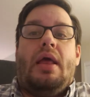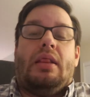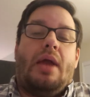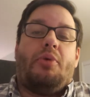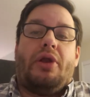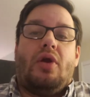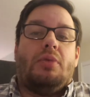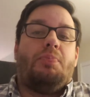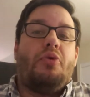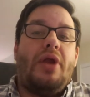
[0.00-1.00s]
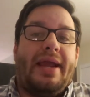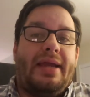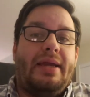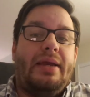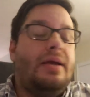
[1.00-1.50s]
a library called
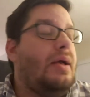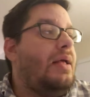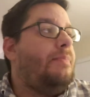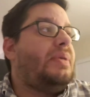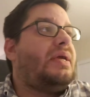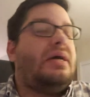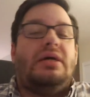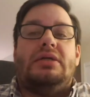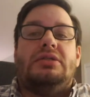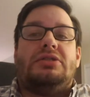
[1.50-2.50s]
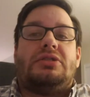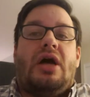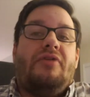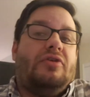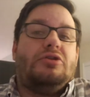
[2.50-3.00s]
Brick, because
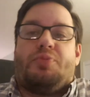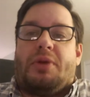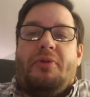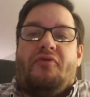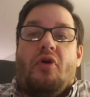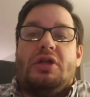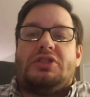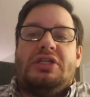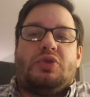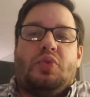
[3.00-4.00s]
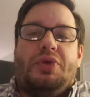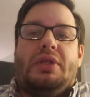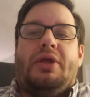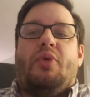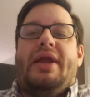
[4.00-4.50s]
I've used Brick before. It's
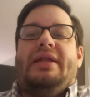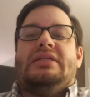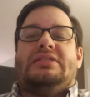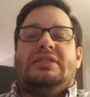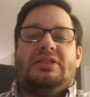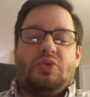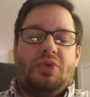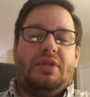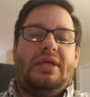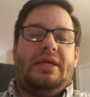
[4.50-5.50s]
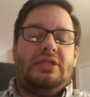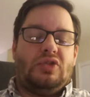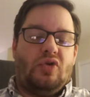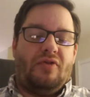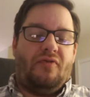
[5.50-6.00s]
really great. It's really
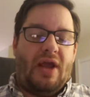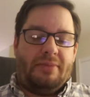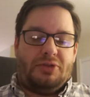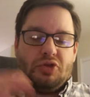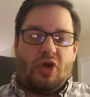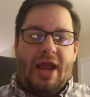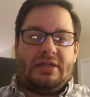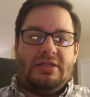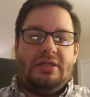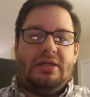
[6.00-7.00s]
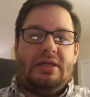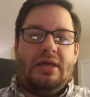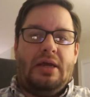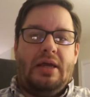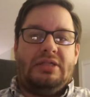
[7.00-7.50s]
sort of abstracted.
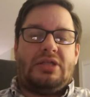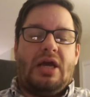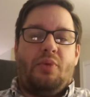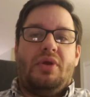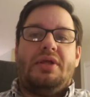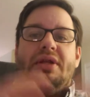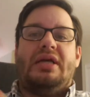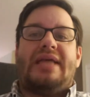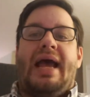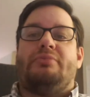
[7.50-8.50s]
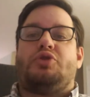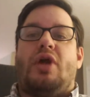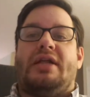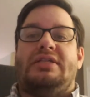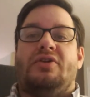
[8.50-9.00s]
It's got a really nice
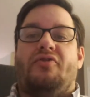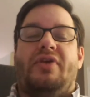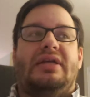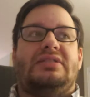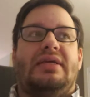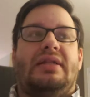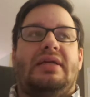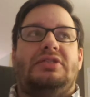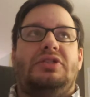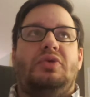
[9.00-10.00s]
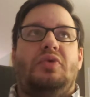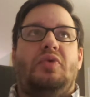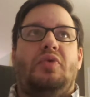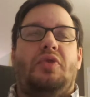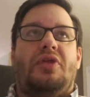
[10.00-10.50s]
abstract interface that lets
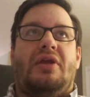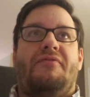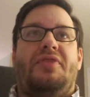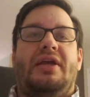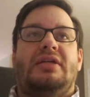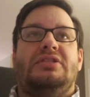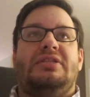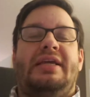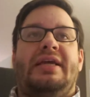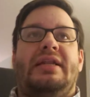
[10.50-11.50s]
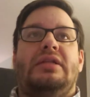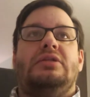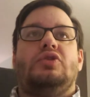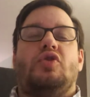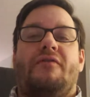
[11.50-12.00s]
you think of things
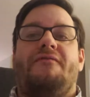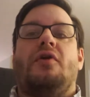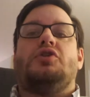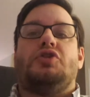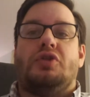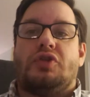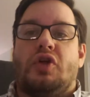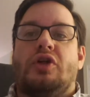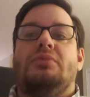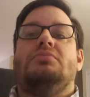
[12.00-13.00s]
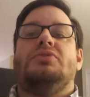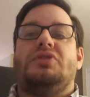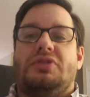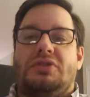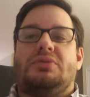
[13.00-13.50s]
in sort of functional
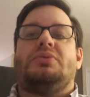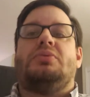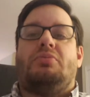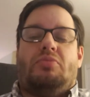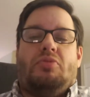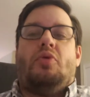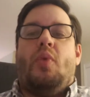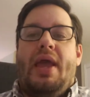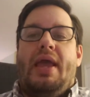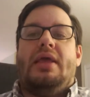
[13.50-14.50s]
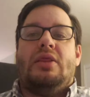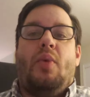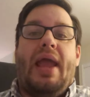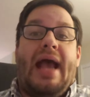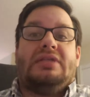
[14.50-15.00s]
terms, the way
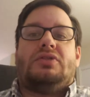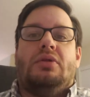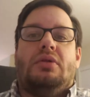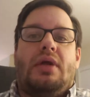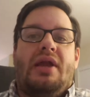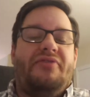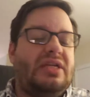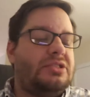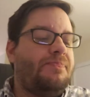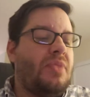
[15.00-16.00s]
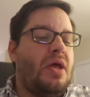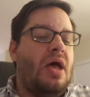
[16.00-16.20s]
Haskell kind of is.